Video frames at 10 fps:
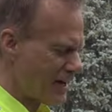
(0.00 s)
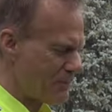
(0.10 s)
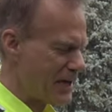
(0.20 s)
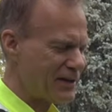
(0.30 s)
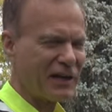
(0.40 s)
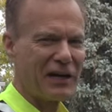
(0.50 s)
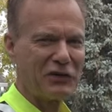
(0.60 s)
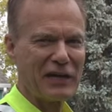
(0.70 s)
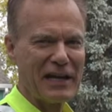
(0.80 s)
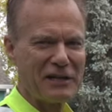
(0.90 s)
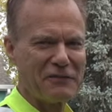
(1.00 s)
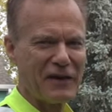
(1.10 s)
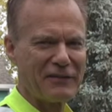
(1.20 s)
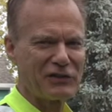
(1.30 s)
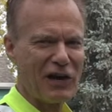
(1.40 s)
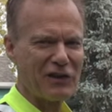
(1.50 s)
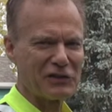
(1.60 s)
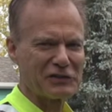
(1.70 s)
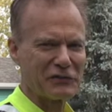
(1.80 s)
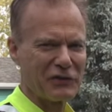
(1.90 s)
I paid
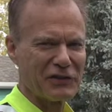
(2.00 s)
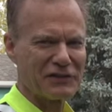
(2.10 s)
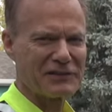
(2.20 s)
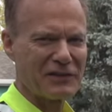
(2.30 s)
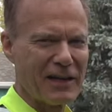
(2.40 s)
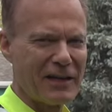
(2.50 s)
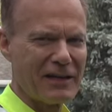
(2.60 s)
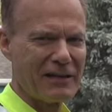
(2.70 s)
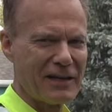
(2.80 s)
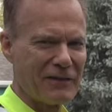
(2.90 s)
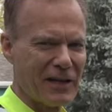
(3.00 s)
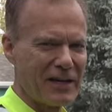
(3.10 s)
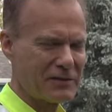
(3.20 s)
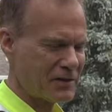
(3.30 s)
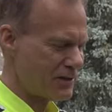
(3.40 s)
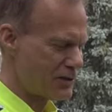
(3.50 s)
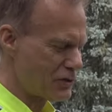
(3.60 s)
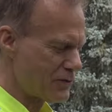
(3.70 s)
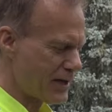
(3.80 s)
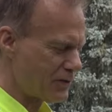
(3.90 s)
$185 for this light in
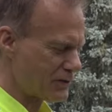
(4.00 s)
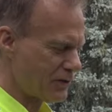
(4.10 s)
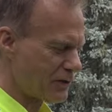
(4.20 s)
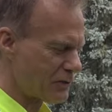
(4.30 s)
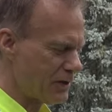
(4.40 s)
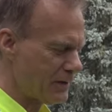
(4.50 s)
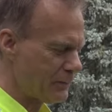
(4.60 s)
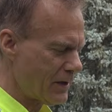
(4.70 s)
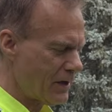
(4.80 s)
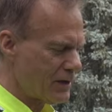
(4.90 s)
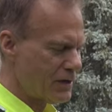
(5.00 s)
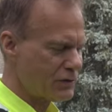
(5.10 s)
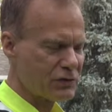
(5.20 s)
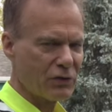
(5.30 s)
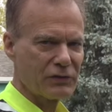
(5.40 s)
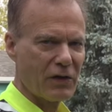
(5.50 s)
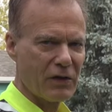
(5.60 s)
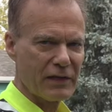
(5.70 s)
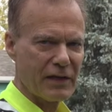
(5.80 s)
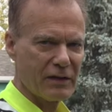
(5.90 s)
2003. It shows
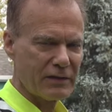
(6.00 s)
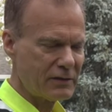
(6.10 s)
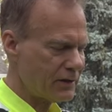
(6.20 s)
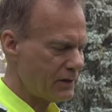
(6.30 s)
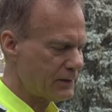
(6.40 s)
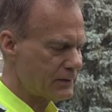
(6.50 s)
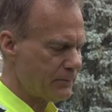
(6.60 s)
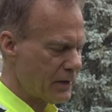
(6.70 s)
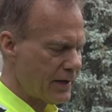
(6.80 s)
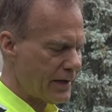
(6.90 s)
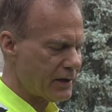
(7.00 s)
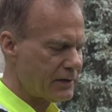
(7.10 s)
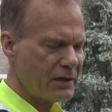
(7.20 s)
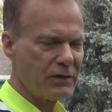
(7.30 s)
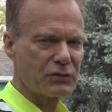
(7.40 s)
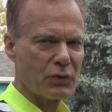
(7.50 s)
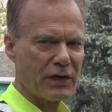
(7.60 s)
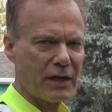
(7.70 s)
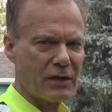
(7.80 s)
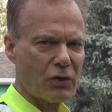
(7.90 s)
all the LEDs. LEDs
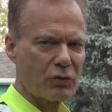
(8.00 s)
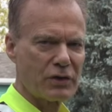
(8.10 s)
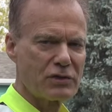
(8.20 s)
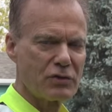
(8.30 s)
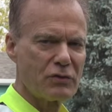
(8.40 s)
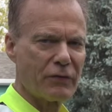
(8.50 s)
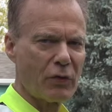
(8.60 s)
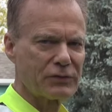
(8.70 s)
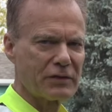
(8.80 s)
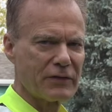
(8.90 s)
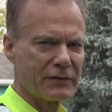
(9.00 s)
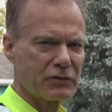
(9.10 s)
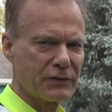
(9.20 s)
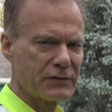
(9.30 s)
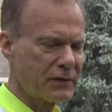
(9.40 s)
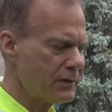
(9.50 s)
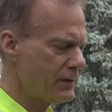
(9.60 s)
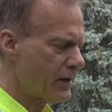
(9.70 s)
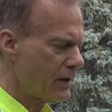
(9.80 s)
run on only 2 volts of electricity,